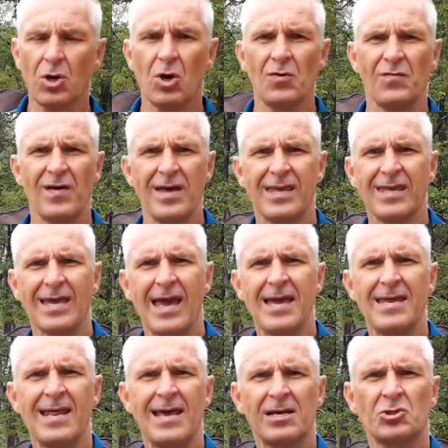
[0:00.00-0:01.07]
of a
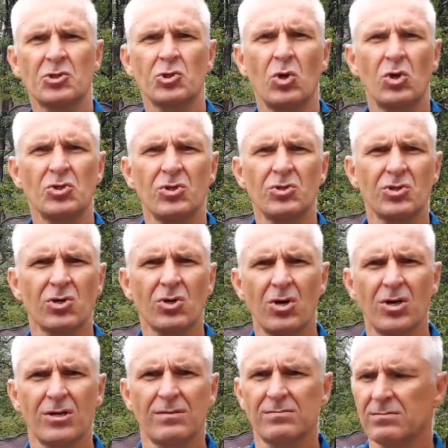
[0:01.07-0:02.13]
Kodak Scottles
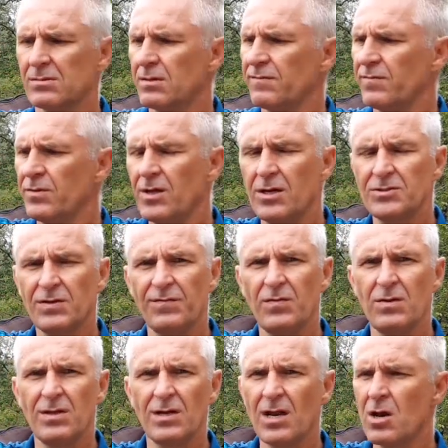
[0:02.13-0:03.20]
car, for those of
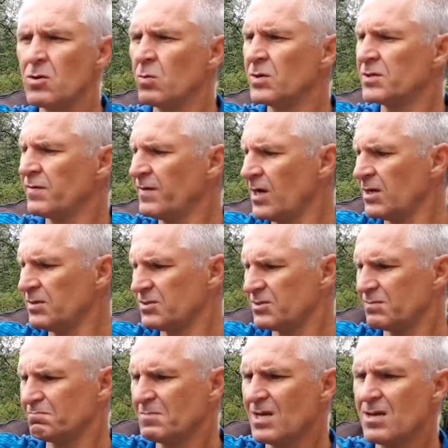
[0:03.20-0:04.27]
you that own one of those,
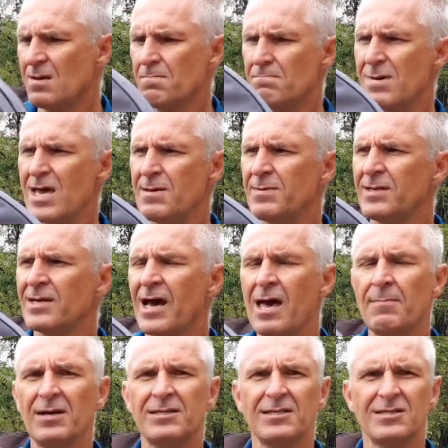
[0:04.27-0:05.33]
maybe
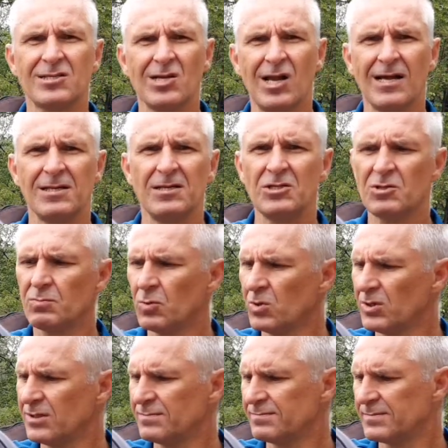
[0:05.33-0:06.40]
diameter slightly
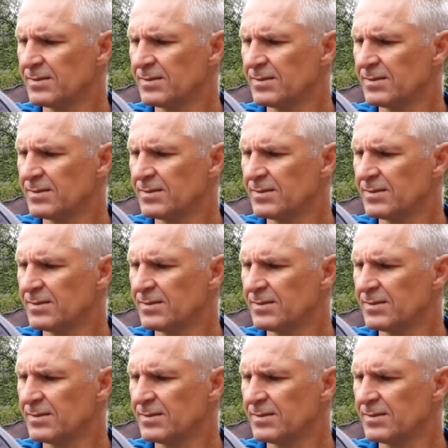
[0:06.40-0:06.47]
smaller.